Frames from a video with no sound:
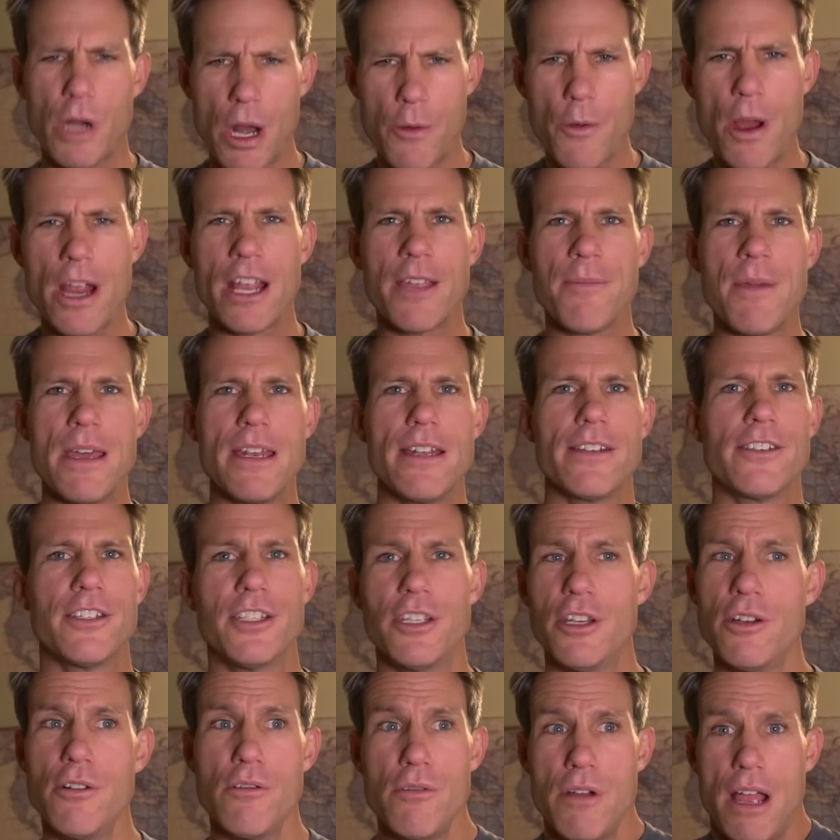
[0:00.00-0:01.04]
I recommend it to
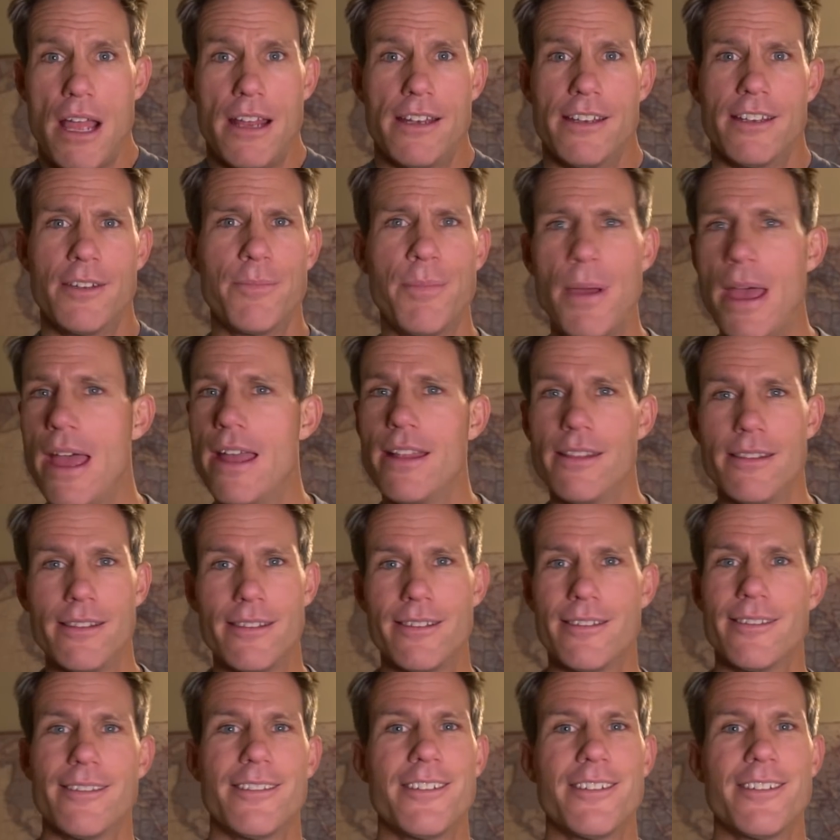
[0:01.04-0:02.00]
you? It depends.